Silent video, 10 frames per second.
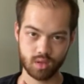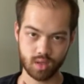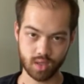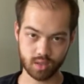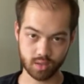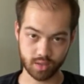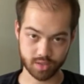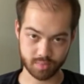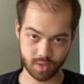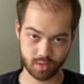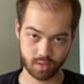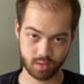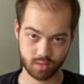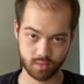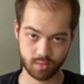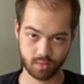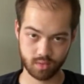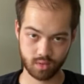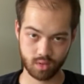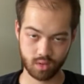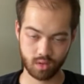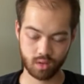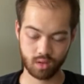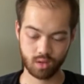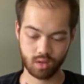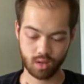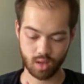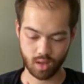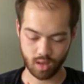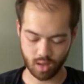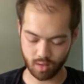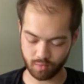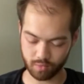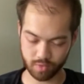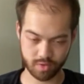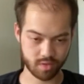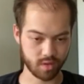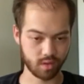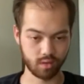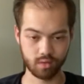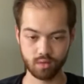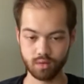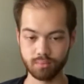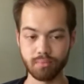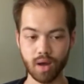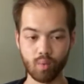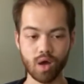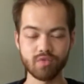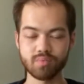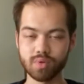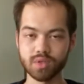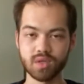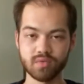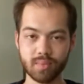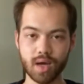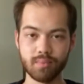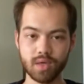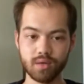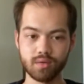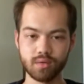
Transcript: and a husband. Everything my wife believed about me.